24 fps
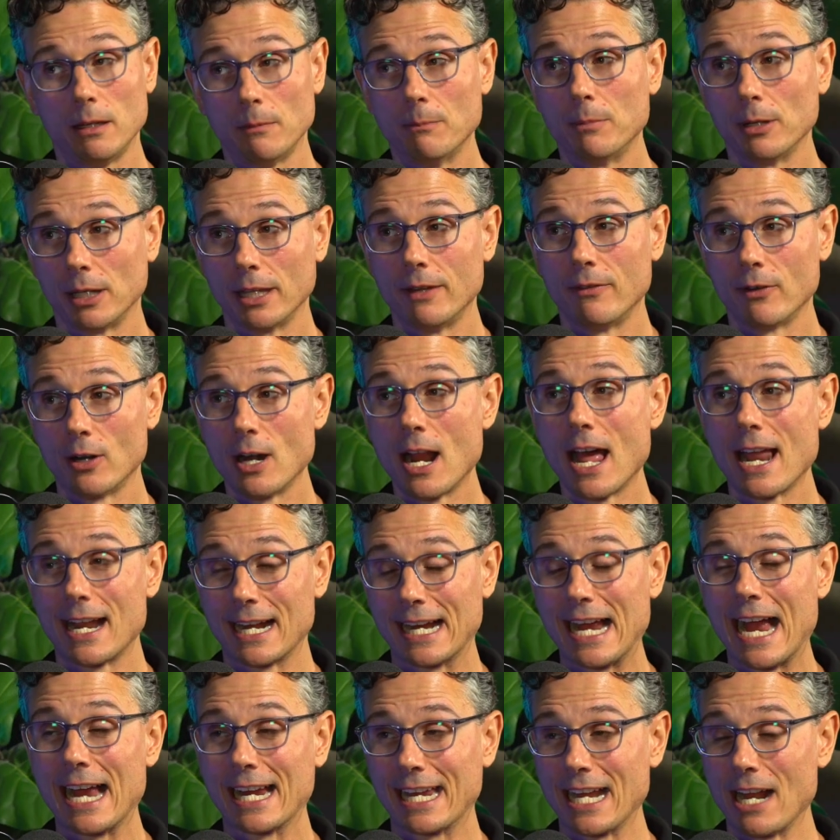believe it or not, a
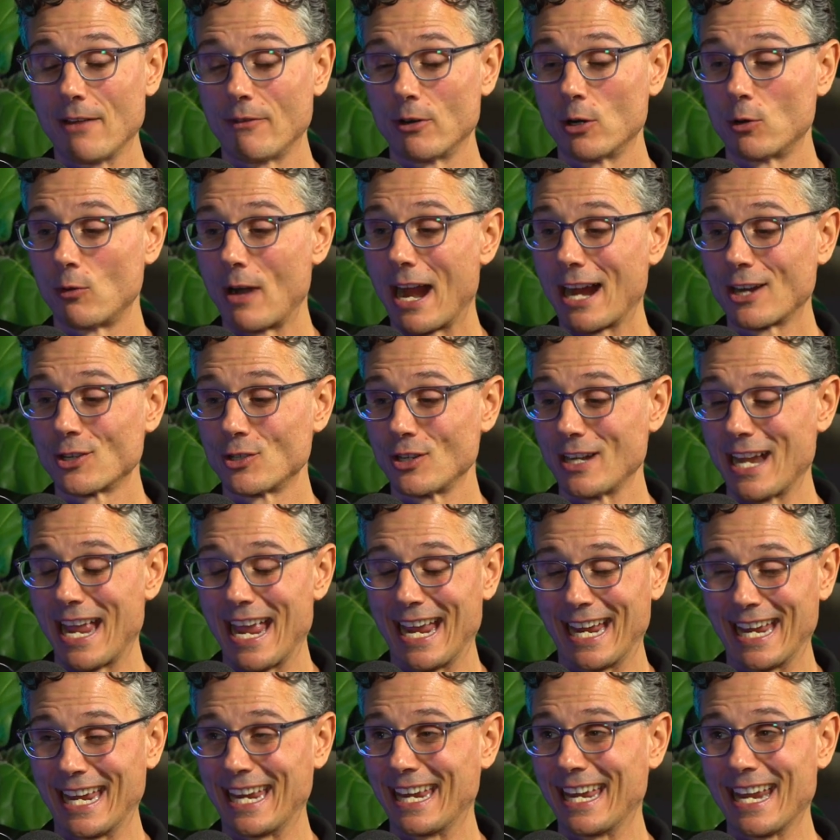guy can have an erection
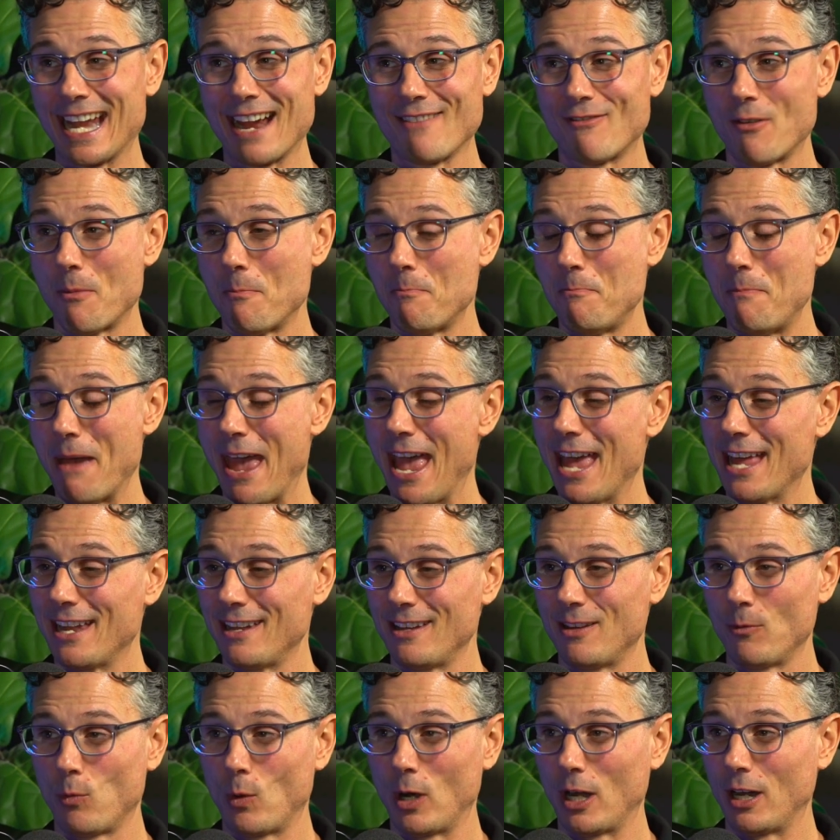and can have a
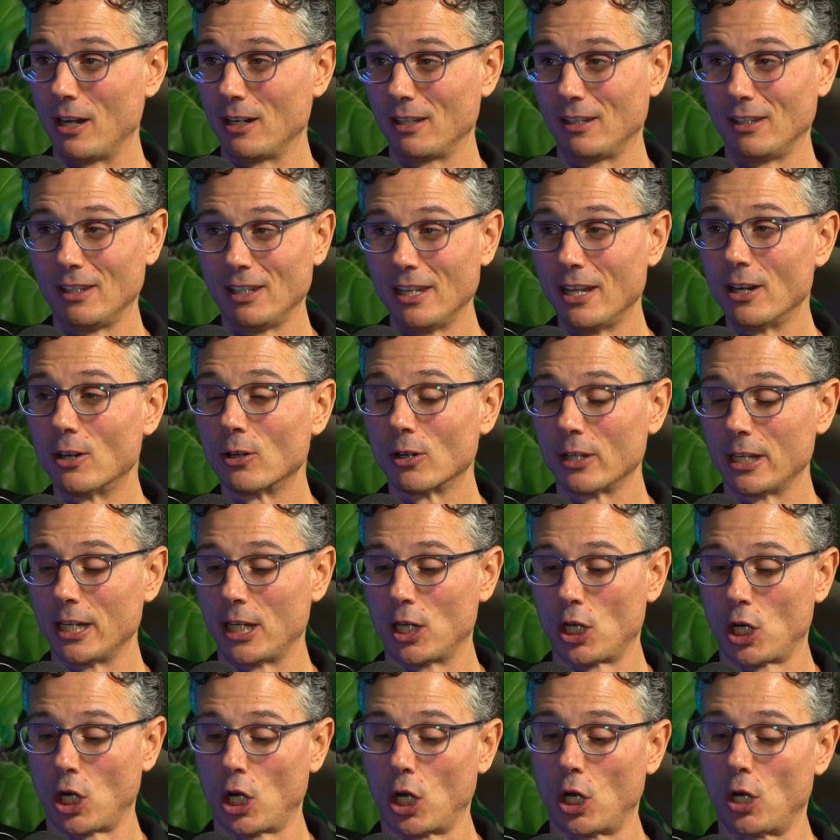bend where it literally
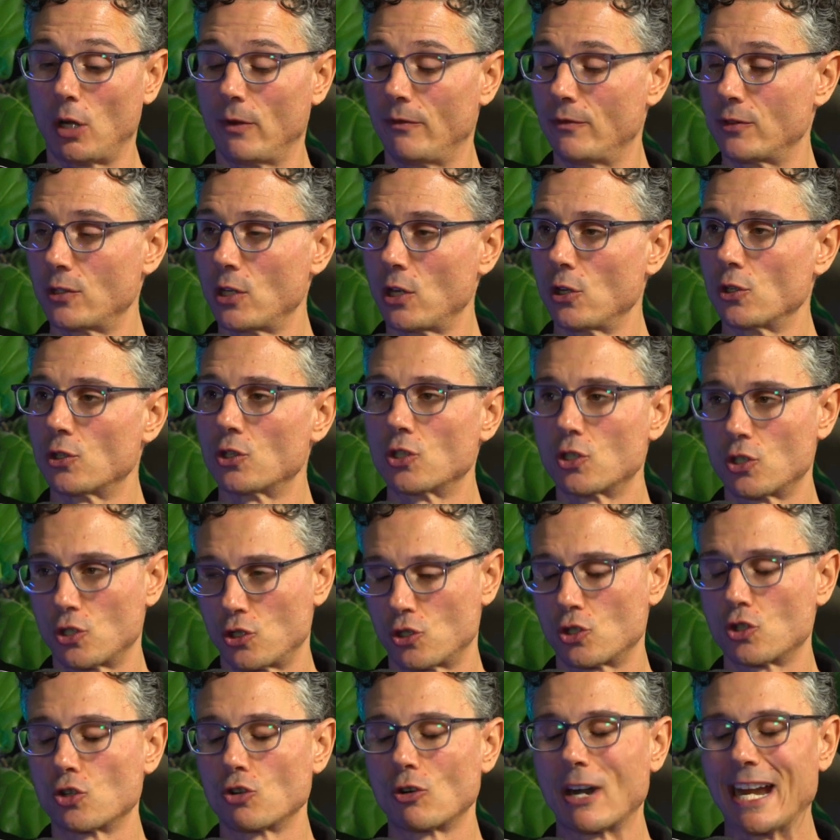curves
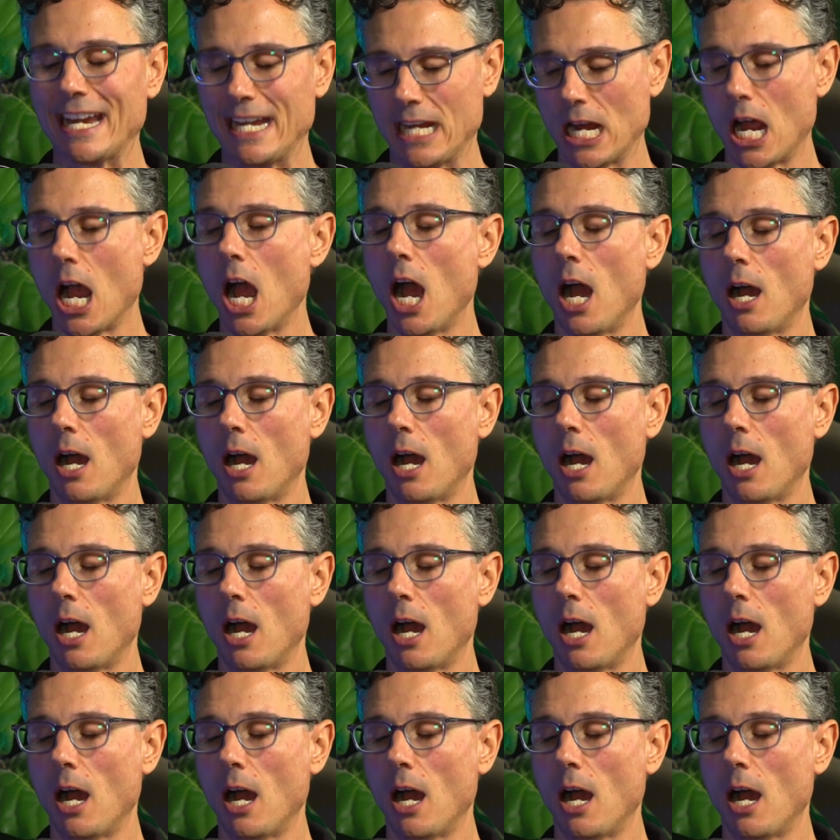straight up.